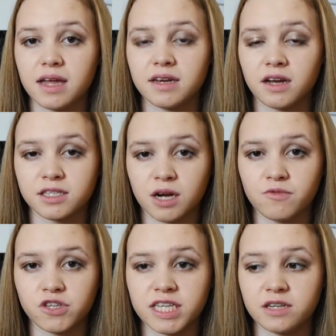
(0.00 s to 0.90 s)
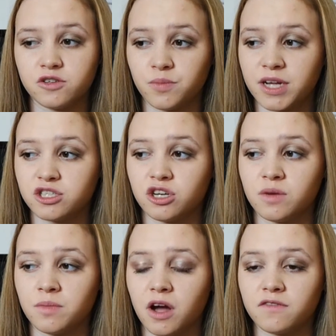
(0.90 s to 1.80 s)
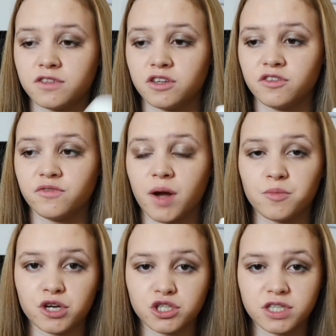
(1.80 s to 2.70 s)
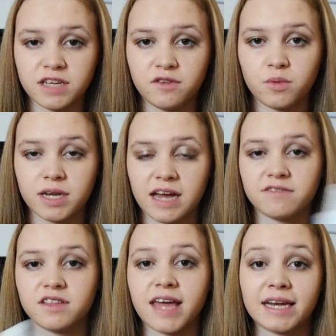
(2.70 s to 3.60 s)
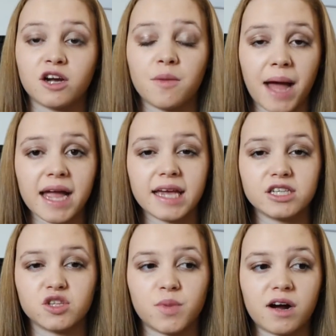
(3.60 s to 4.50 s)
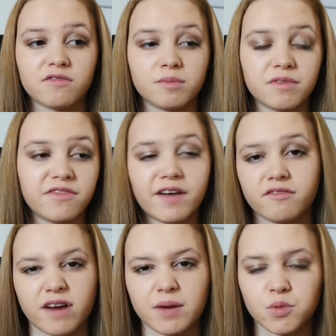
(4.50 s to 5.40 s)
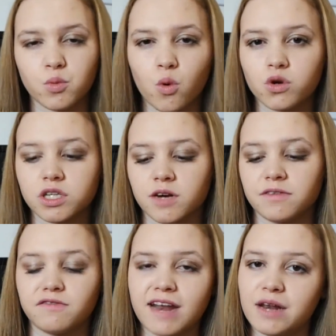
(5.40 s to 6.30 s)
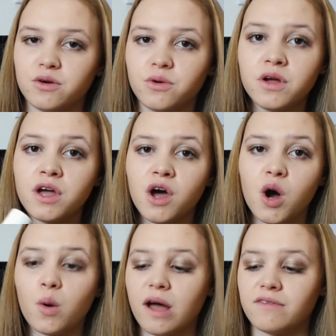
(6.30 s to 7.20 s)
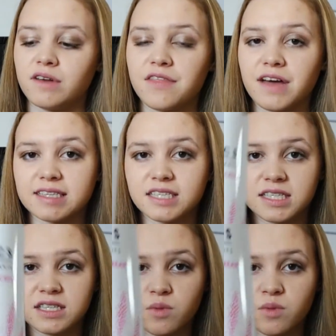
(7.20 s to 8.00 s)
nighttime routine in your bedroom after you brush your teeth. You wouldn't have to then go back into the bathroom and faff around with water and flannel or whatever like that. So this is